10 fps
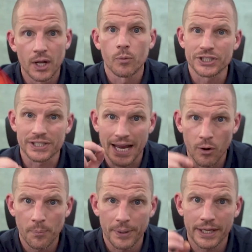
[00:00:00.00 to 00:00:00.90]
which is
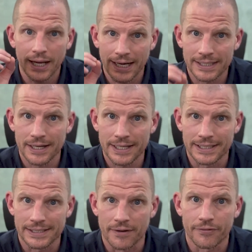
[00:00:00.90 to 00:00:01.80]
helping anxiety
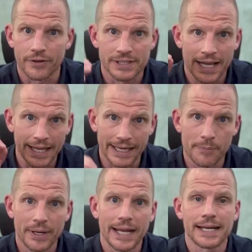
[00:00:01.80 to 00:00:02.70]
sufferers
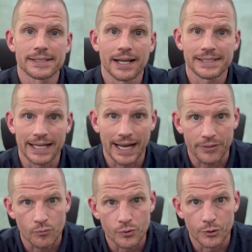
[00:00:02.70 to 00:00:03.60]
eliminate anxiety at the
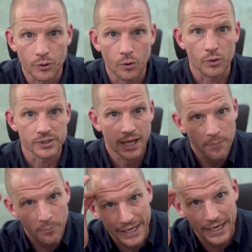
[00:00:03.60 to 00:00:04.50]
root cause by